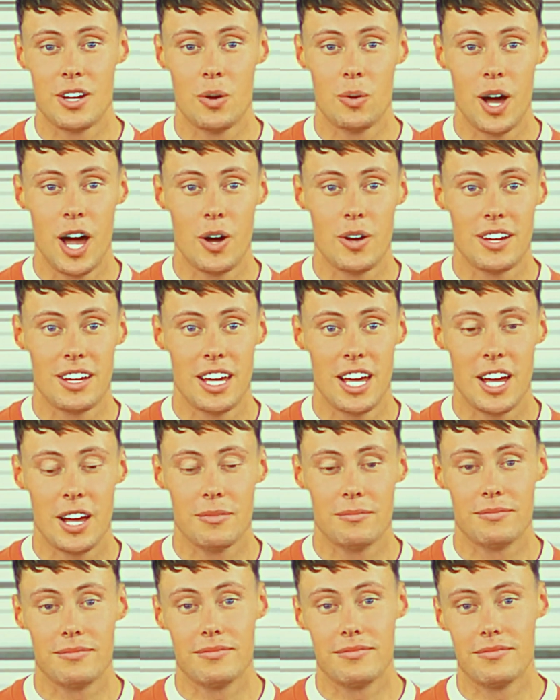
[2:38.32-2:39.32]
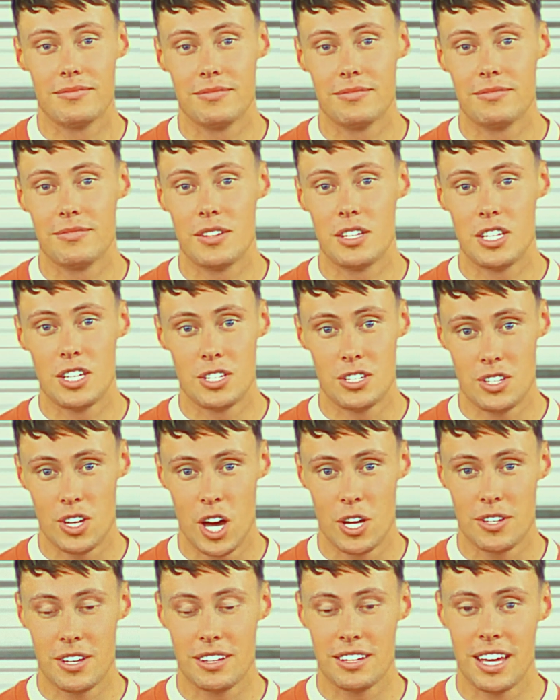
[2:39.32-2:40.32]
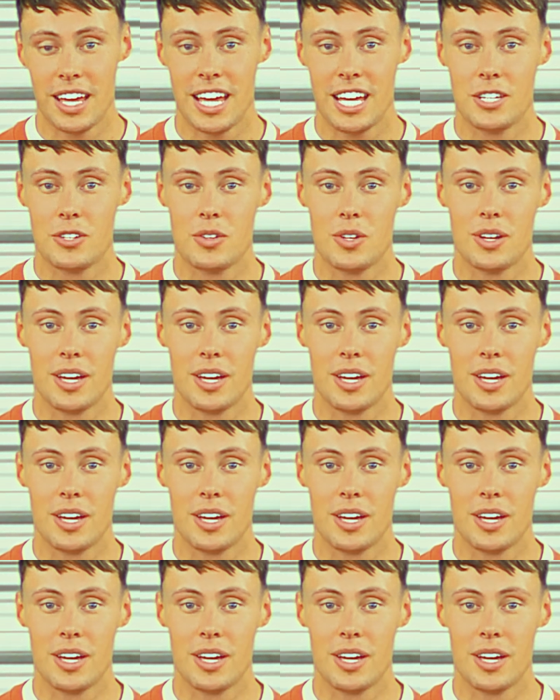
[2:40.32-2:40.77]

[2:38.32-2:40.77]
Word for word: a while ago. She's talking to Andrew